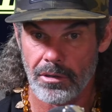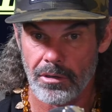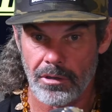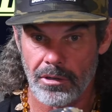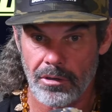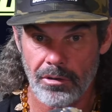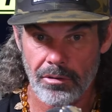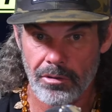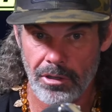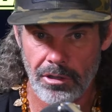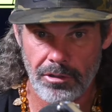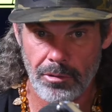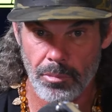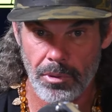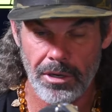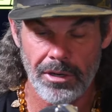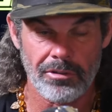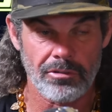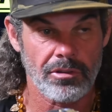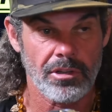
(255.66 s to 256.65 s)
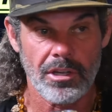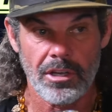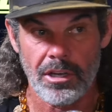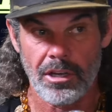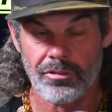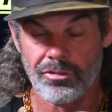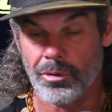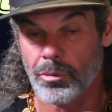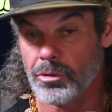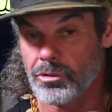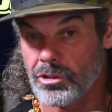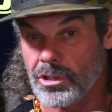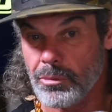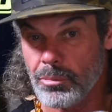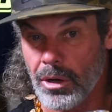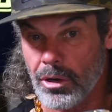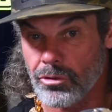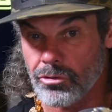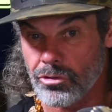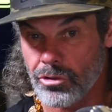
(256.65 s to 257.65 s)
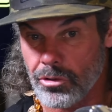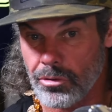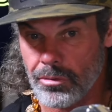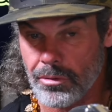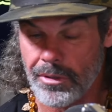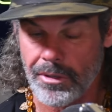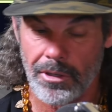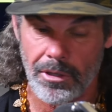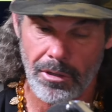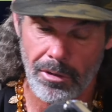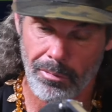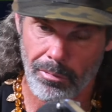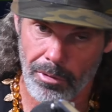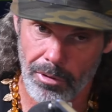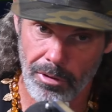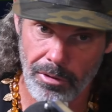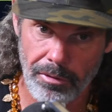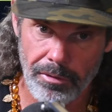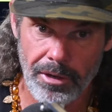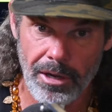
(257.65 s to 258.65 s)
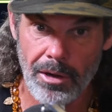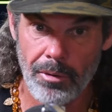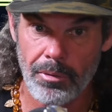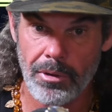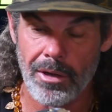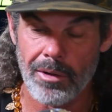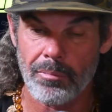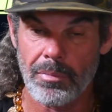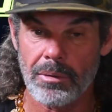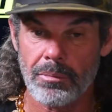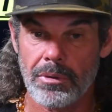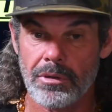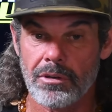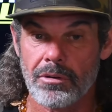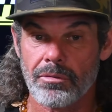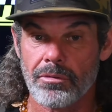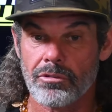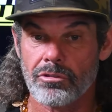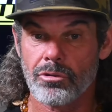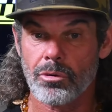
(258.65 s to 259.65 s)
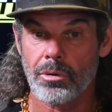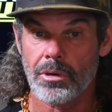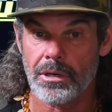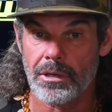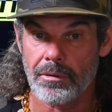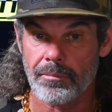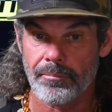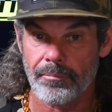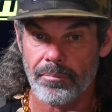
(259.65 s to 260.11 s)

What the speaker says: Hit the brakes. If someone T-bones you, well, now we got maybe a different story.